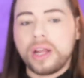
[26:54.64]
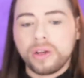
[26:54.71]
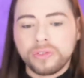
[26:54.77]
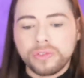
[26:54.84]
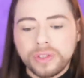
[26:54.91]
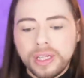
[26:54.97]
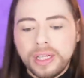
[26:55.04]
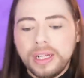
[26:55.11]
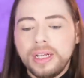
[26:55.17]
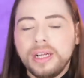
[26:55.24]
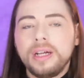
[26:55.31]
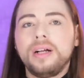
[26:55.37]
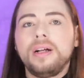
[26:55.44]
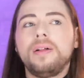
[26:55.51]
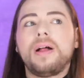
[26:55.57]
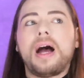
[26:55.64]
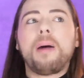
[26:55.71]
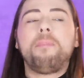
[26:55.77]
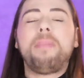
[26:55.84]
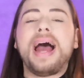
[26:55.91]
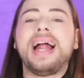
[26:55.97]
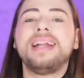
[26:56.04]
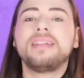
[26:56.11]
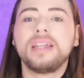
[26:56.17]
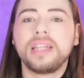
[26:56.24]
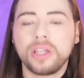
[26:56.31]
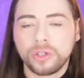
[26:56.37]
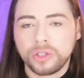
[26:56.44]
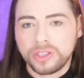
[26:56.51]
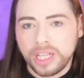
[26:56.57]
lot of
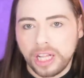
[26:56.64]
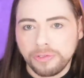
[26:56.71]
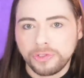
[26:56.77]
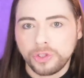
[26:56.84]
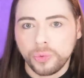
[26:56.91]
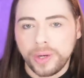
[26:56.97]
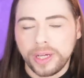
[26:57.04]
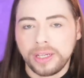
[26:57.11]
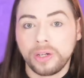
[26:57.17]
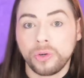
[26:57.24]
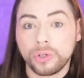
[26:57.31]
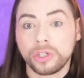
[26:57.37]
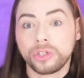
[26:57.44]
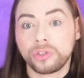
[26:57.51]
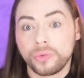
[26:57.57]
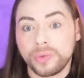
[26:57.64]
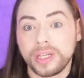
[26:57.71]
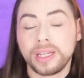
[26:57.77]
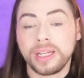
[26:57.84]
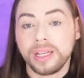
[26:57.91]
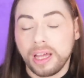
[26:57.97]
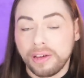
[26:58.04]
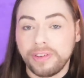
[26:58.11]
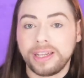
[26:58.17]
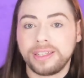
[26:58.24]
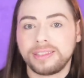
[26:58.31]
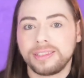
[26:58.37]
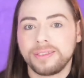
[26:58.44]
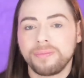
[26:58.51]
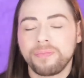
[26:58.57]
abandoning yourself to it in order to really love
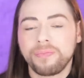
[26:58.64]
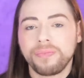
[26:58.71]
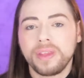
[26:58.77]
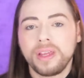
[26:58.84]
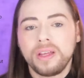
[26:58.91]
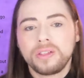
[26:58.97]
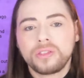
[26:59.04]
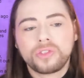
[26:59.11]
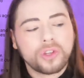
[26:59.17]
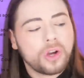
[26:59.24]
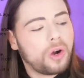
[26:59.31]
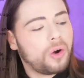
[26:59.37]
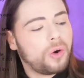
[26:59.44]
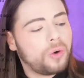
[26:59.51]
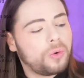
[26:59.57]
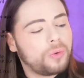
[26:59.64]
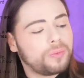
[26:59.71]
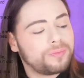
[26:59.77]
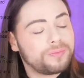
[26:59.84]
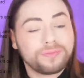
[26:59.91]
it. So